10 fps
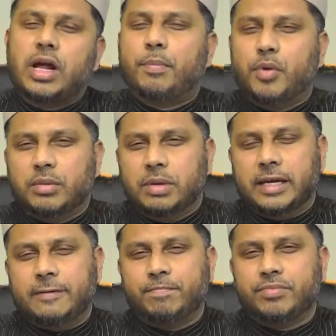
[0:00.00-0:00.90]
upon
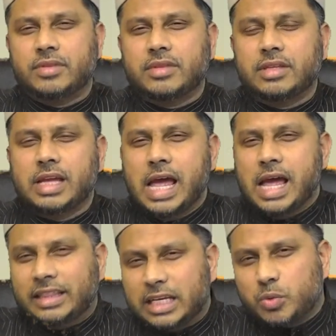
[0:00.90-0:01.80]
me.
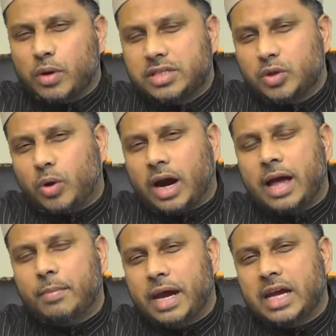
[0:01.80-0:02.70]
This was the
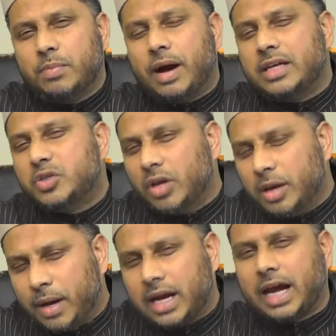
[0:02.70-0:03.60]
dua made by
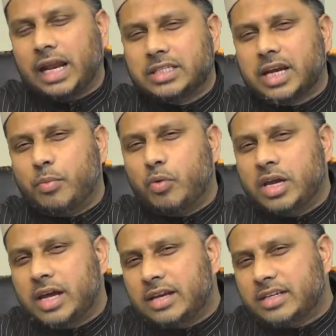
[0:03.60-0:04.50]
Sulaiman salam when
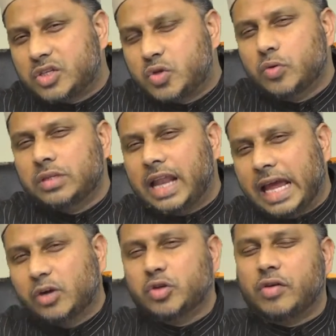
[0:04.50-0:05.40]
he understood the
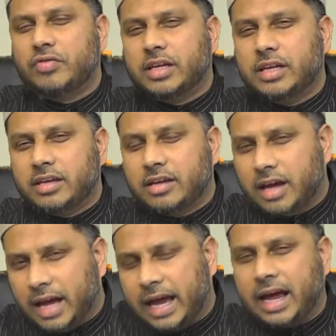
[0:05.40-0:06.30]
language of the
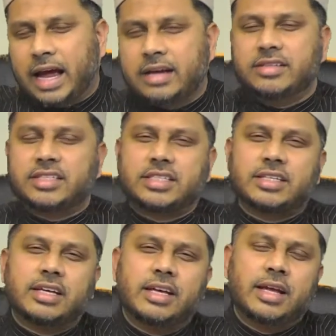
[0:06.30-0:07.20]

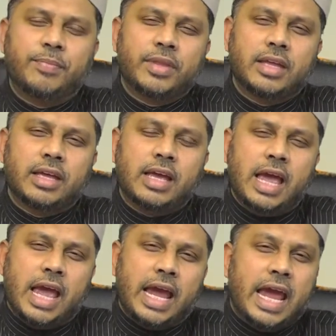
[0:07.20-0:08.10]
ants.
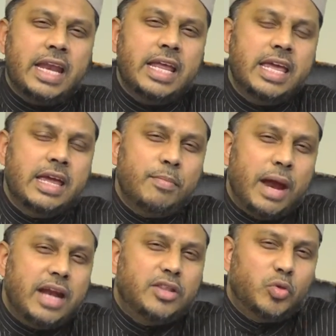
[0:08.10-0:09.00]
And he
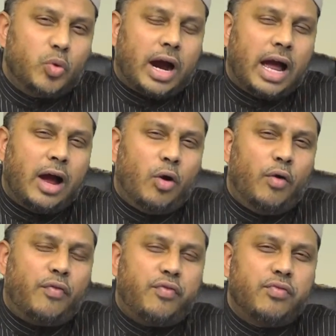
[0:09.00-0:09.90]
made the dua
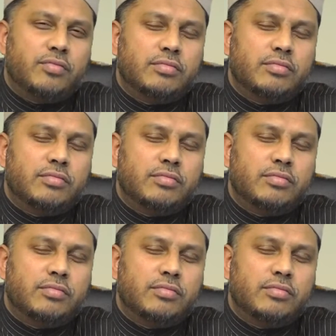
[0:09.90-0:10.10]
of